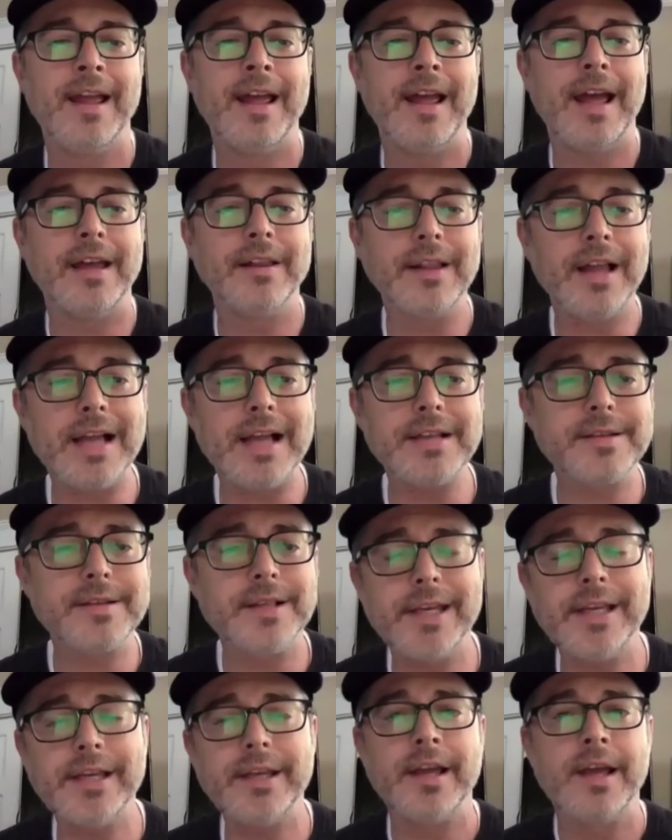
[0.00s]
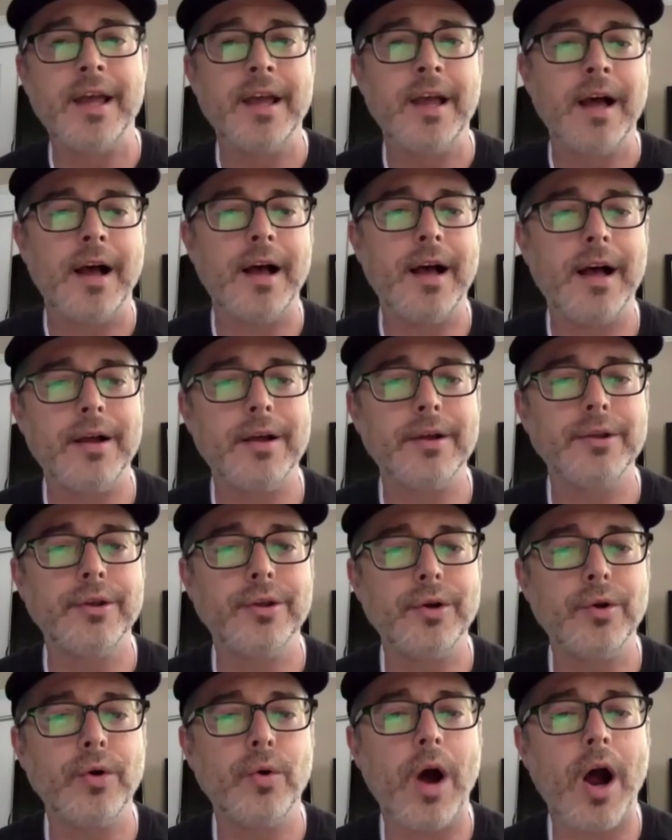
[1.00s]
And lastly,
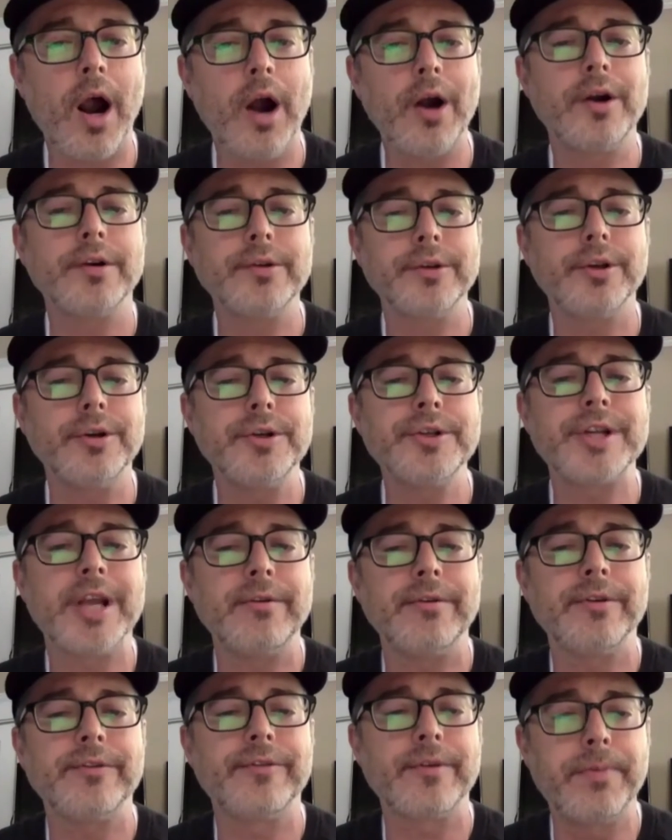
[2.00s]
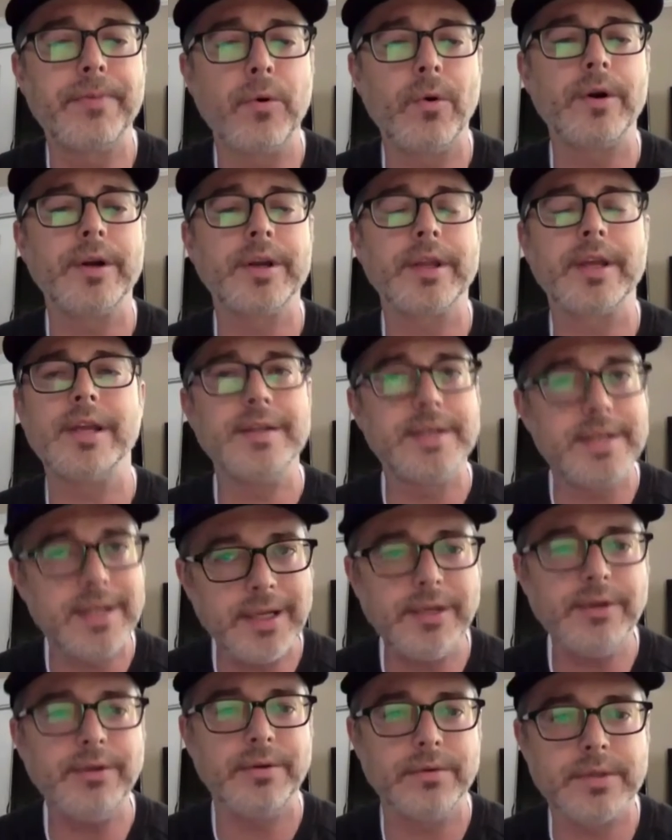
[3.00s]
your generous support
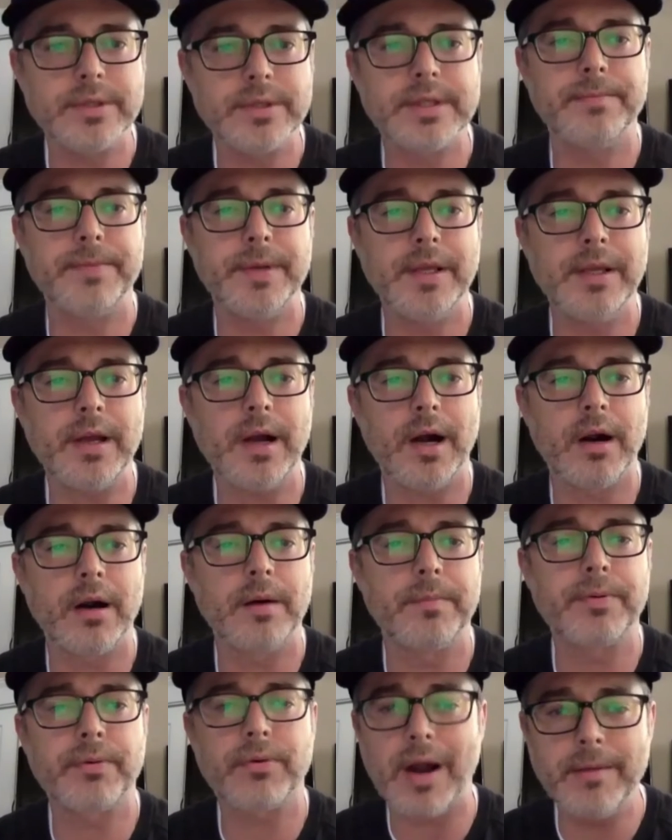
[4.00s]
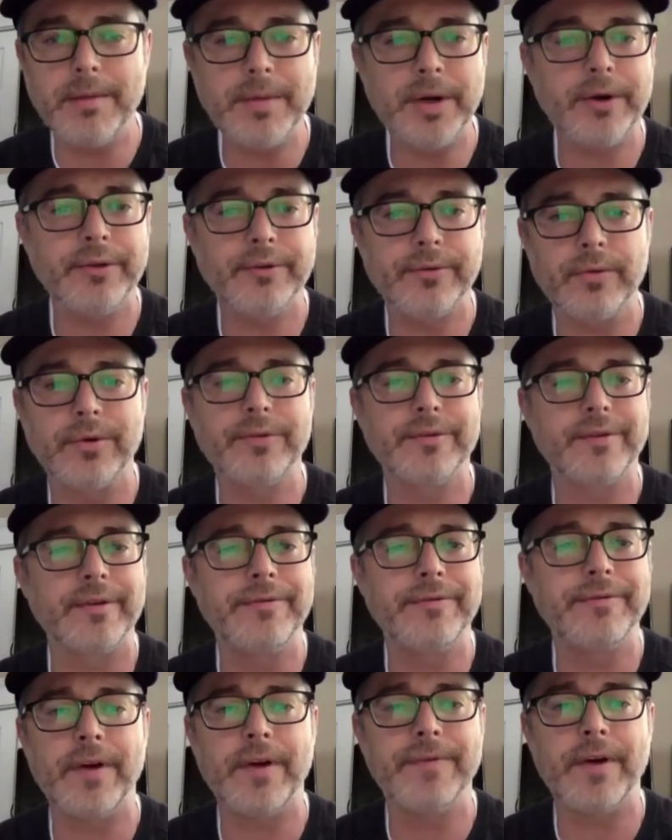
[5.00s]
continues to be our primary source of
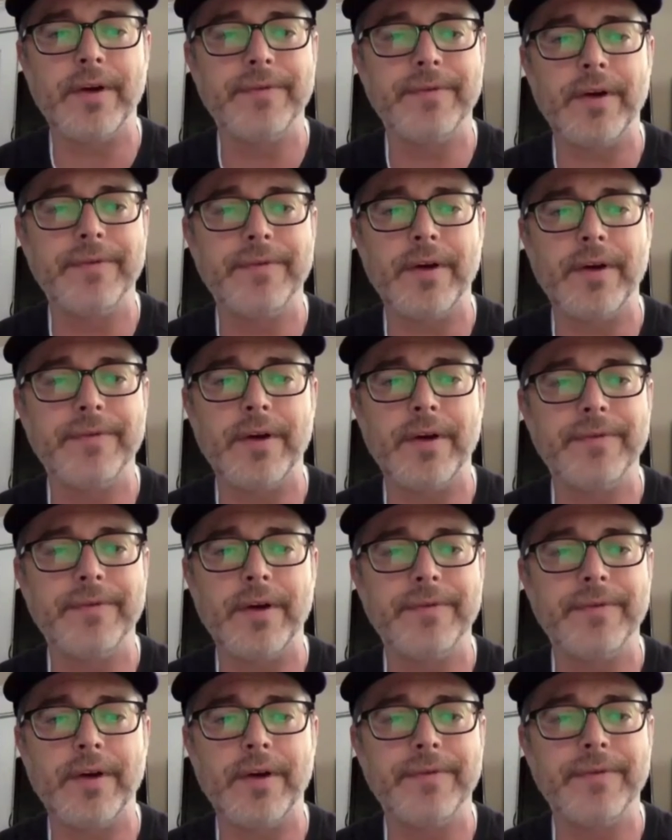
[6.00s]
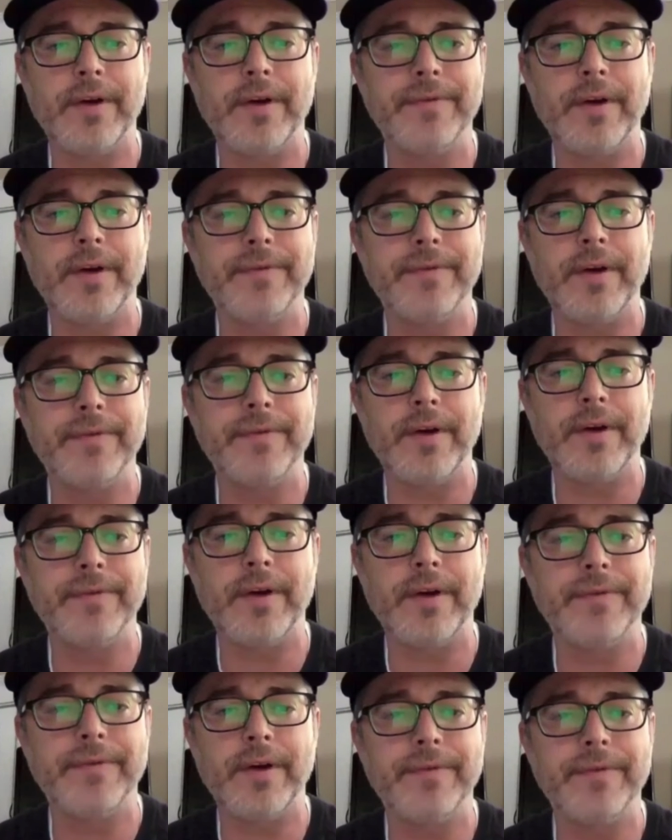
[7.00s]
funding in this extraordinary time,
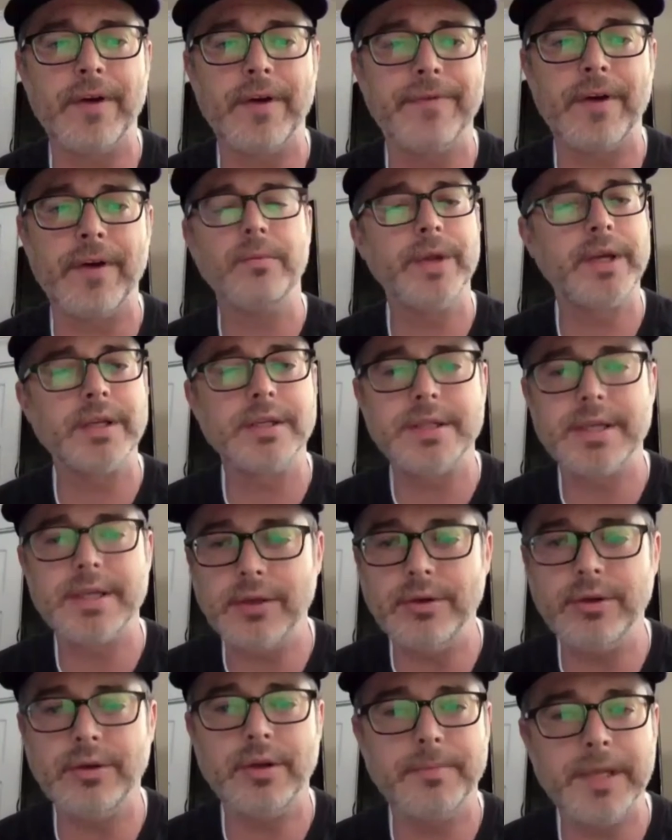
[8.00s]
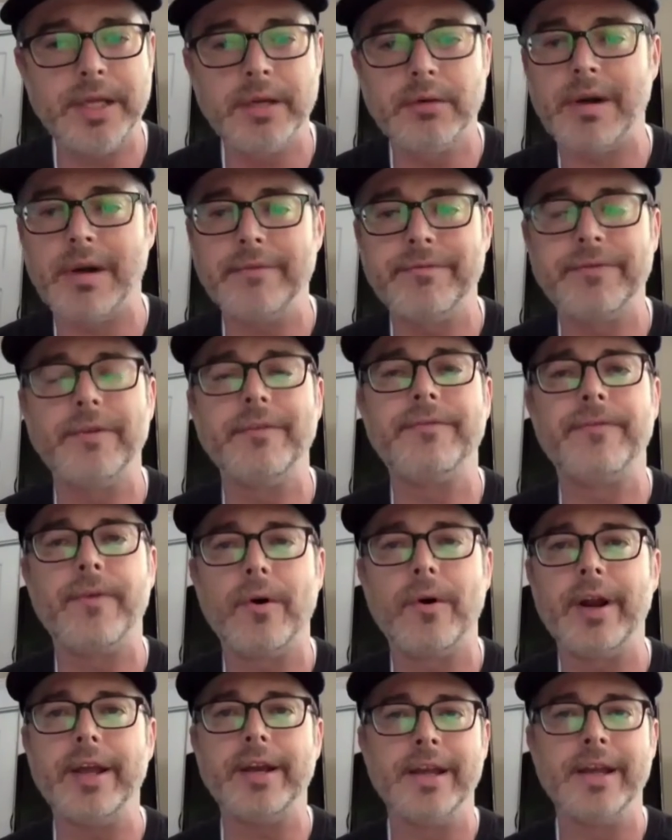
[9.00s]
and we continue to be grateful for
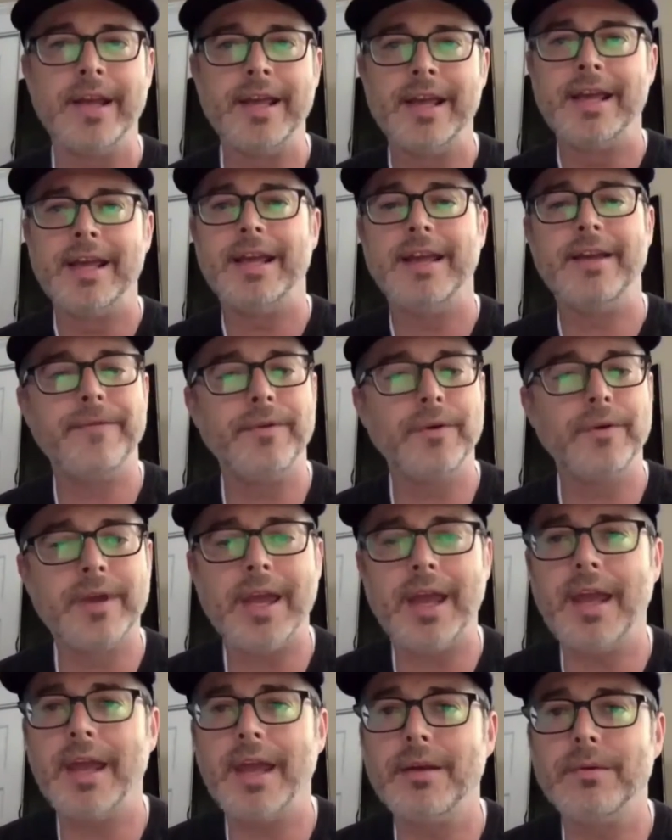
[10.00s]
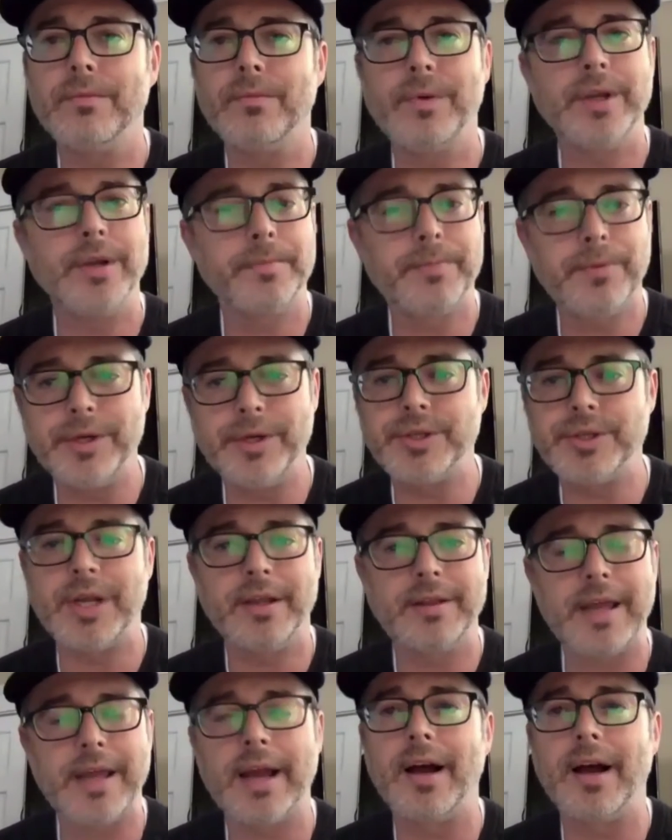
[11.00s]
it. If you can, we appreciate
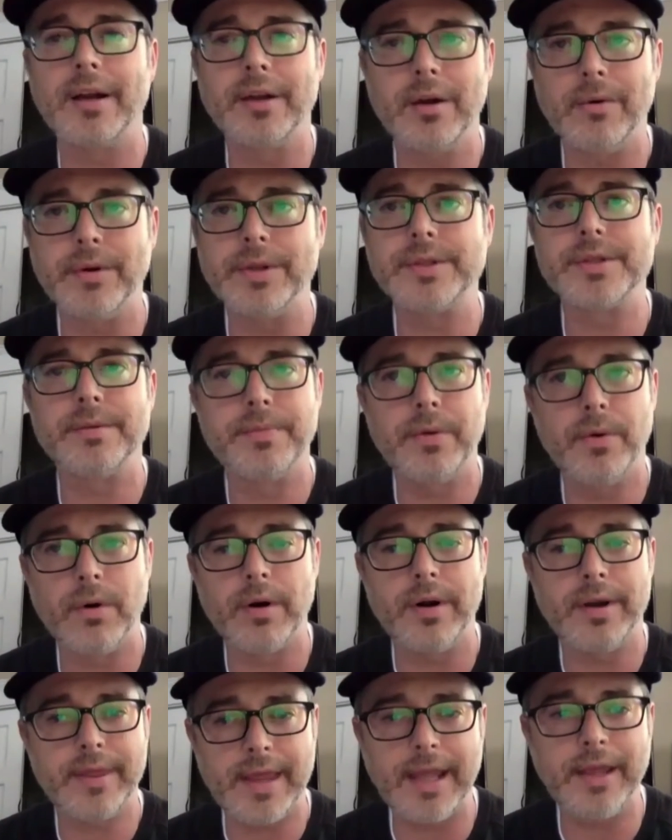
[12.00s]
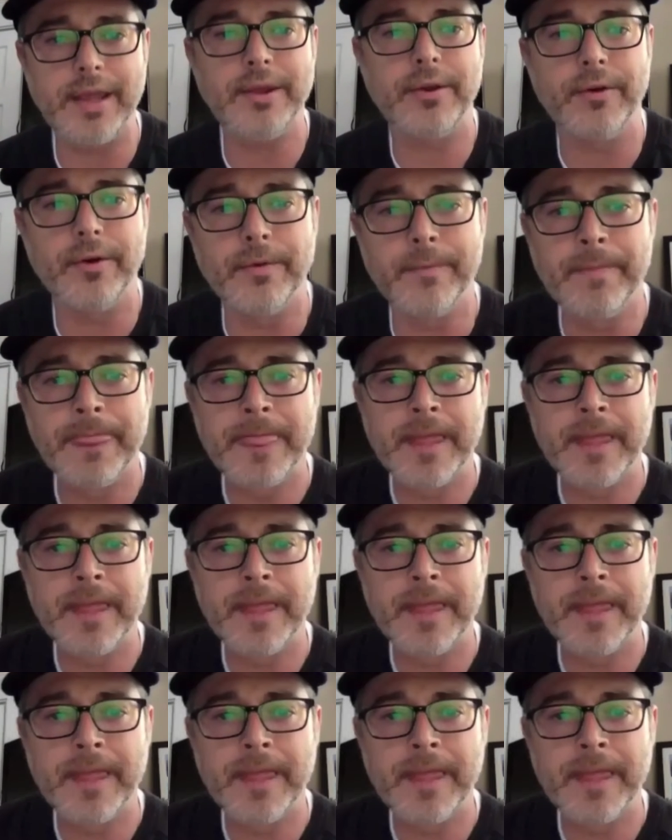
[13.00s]
that ongoing support. Thank you.